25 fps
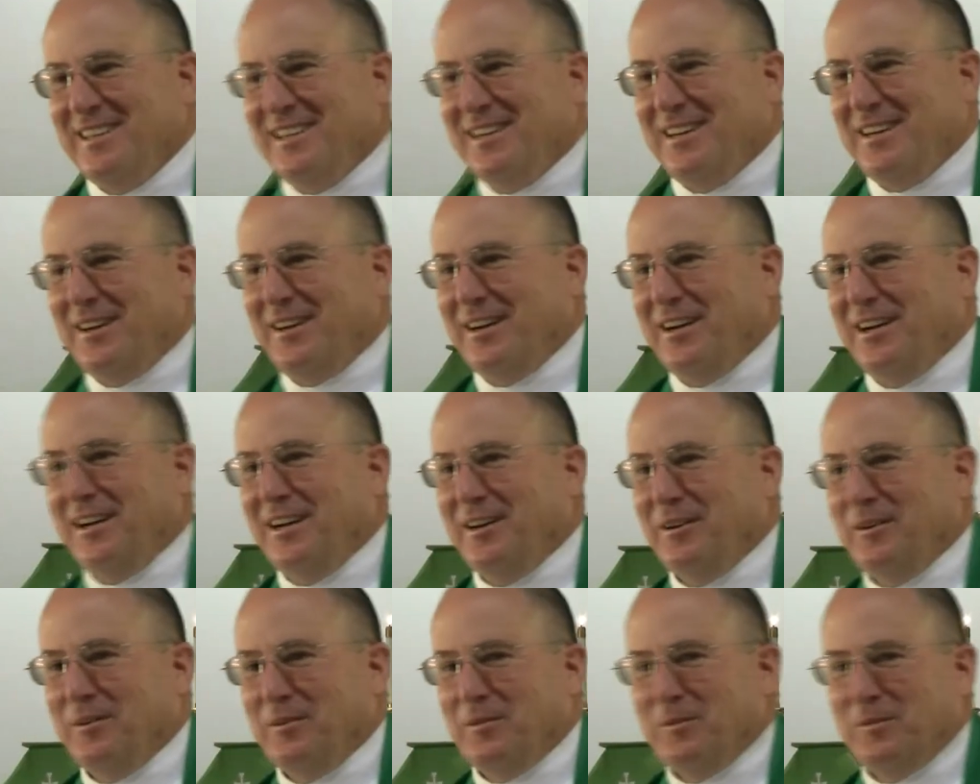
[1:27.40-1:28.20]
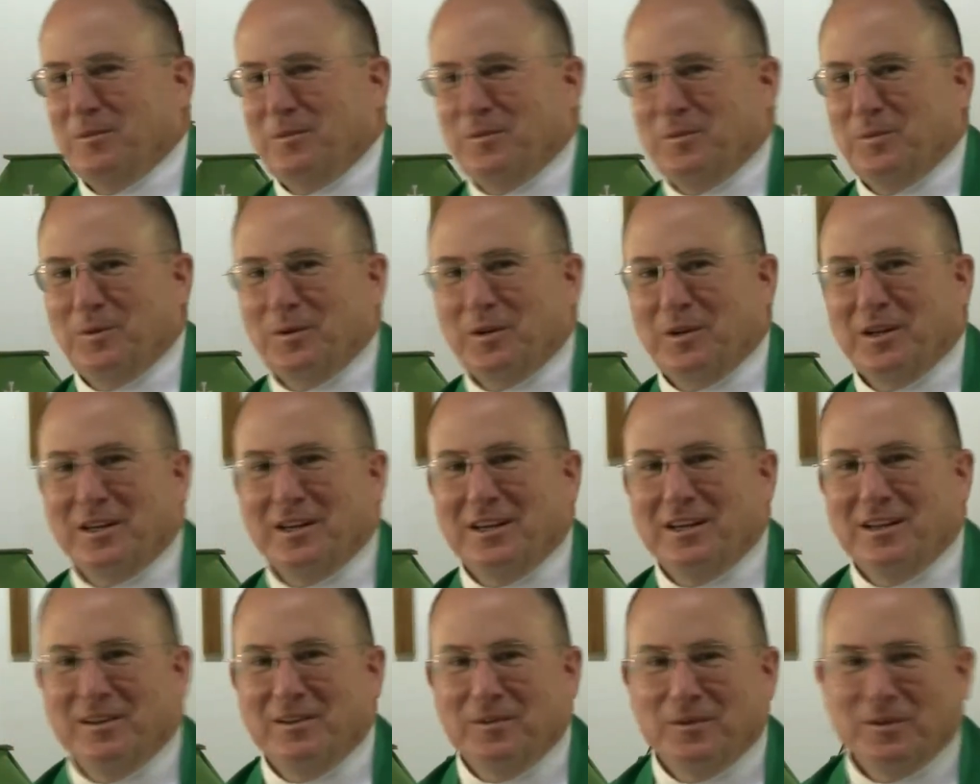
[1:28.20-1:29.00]
All right.
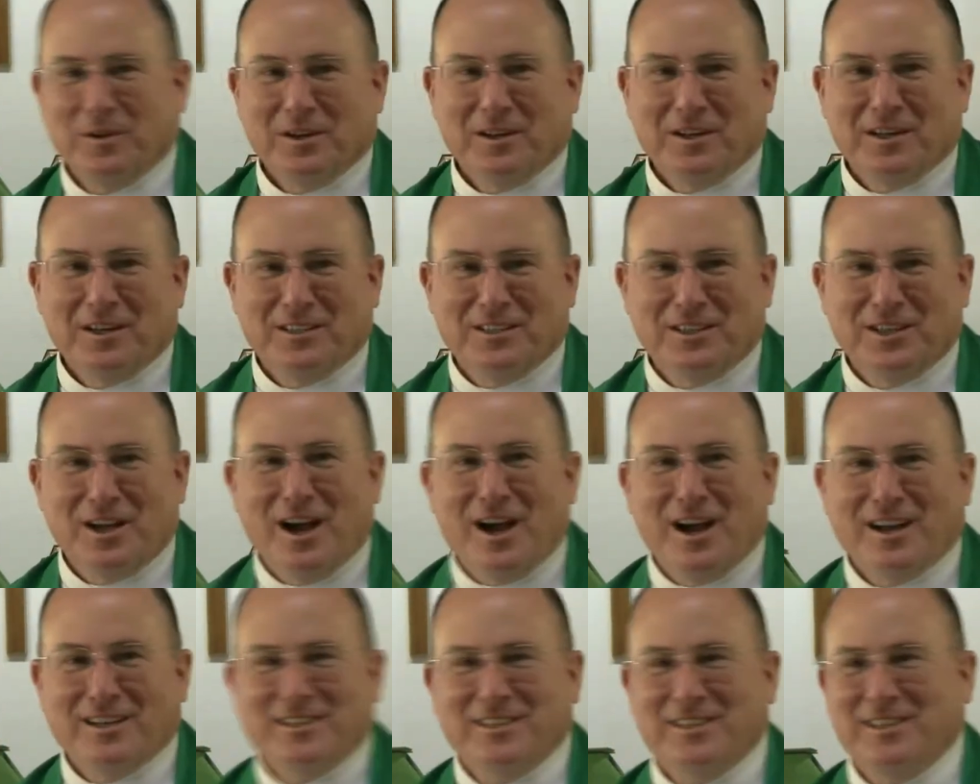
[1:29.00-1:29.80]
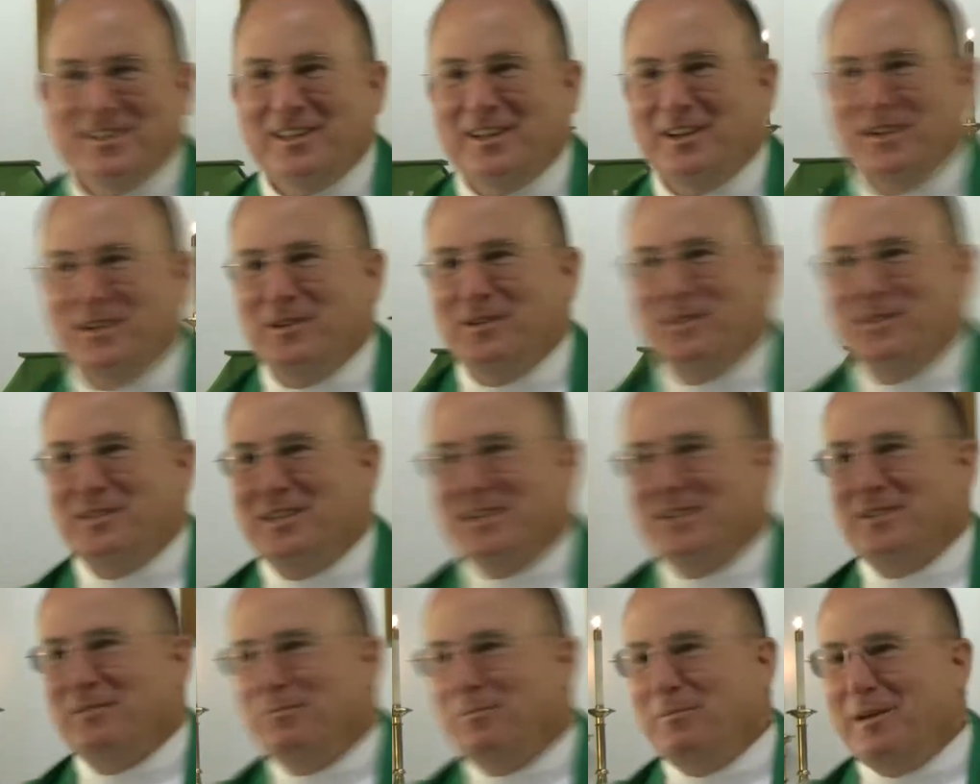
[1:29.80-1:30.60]
We're gonna talk to those
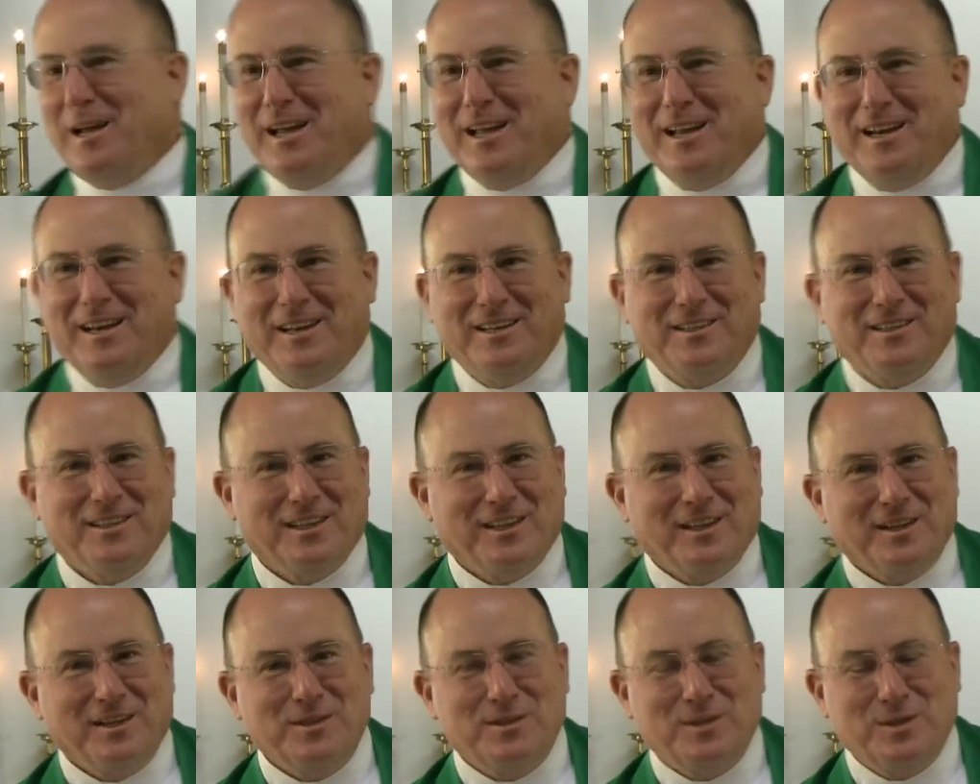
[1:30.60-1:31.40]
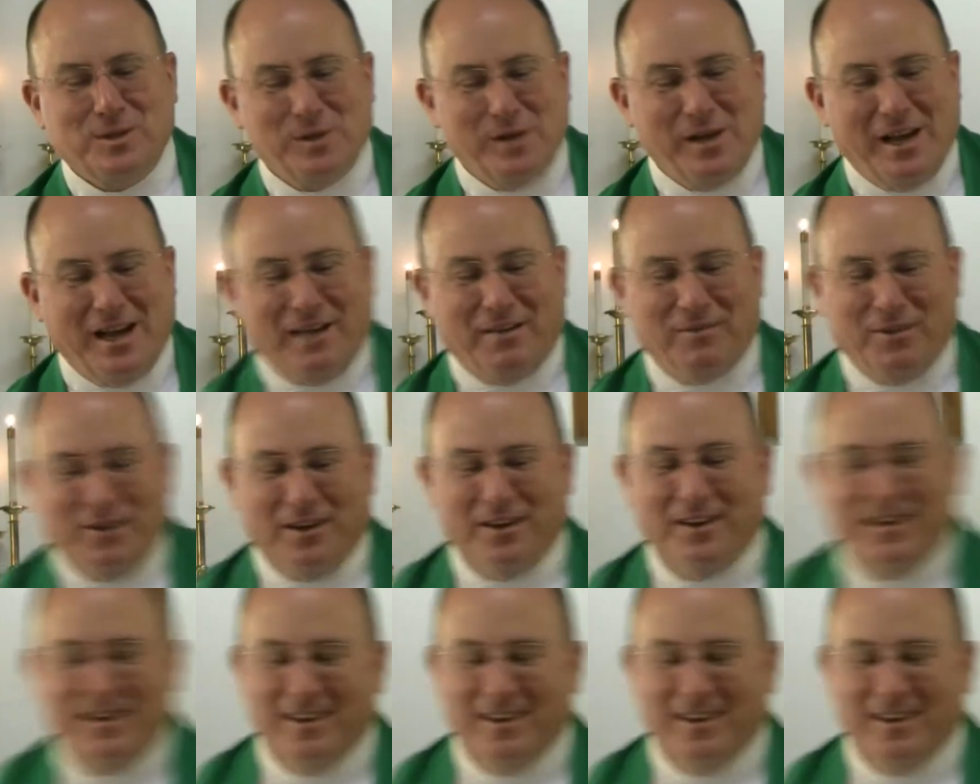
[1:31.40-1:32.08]
that have been and to those who haven't.